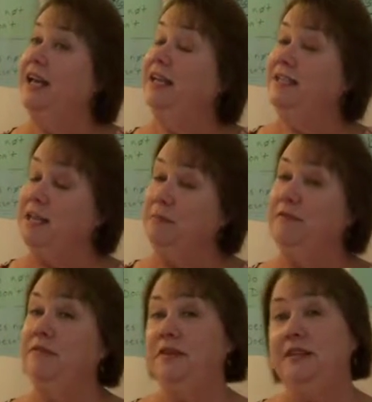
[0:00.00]
and some
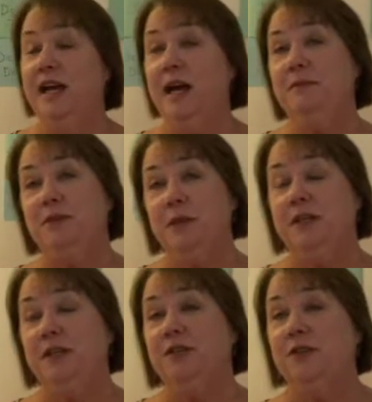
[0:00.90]
of the times when
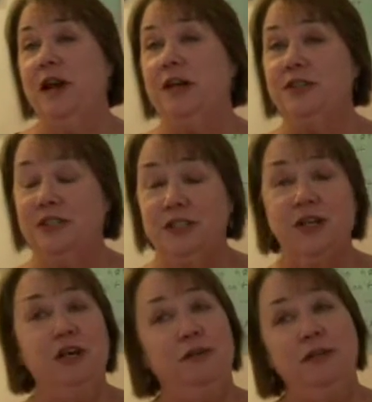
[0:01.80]
contractions
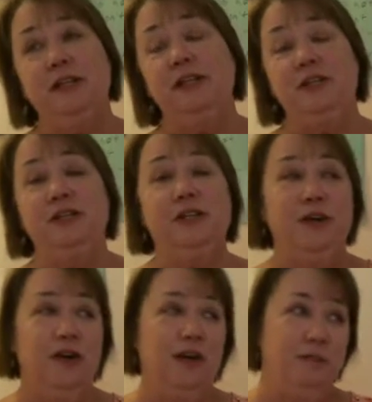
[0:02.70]
really should
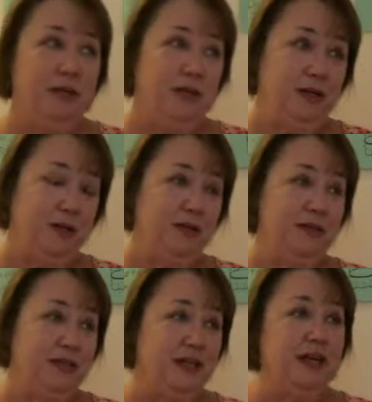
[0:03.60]
not be
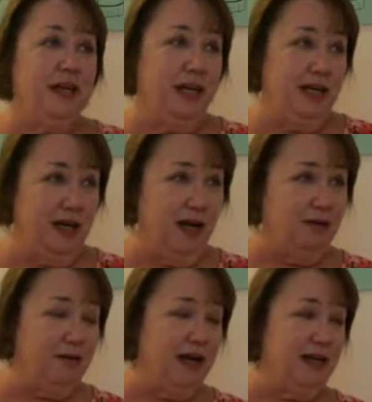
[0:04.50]
used in
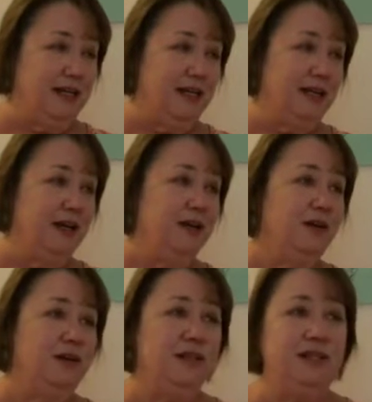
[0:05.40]
our writing.
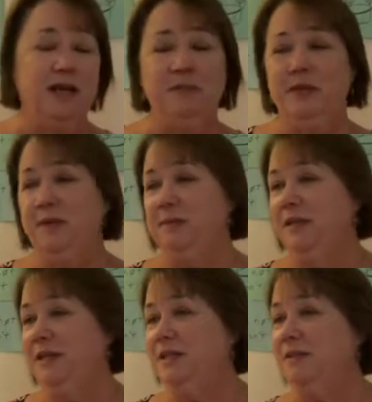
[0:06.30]
Could somebody
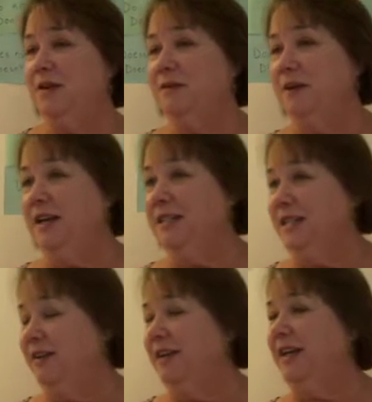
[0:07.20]
please raise
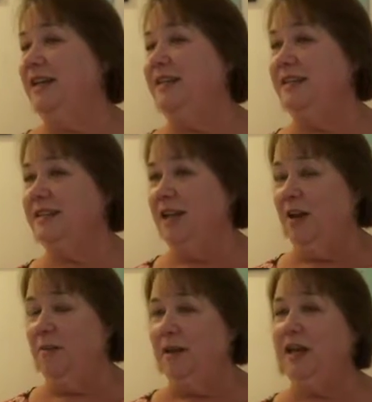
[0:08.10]
their hand and
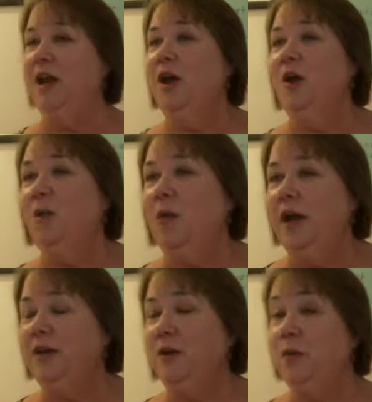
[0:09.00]
tell me
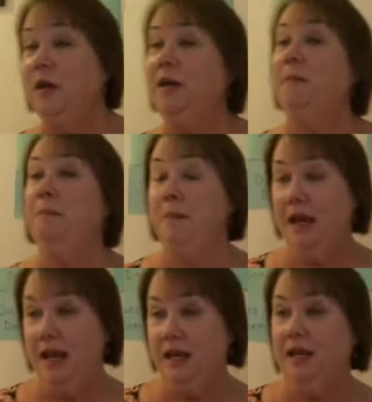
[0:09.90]
when we
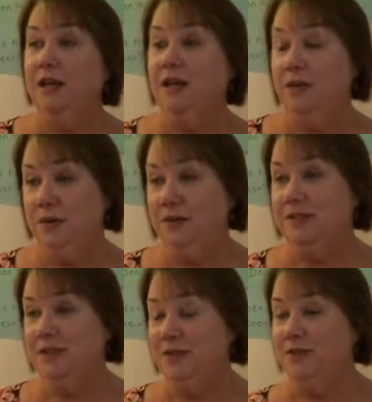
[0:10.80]
may use
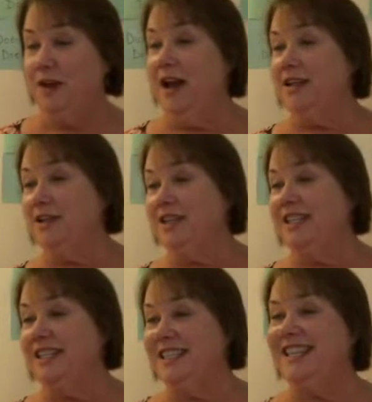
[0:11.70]

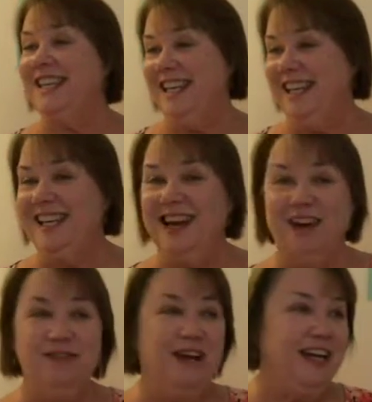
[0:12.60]
contractions in
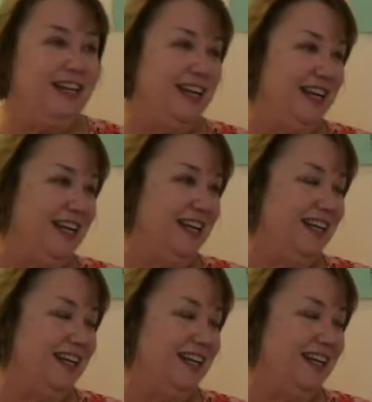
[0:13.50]
our writing?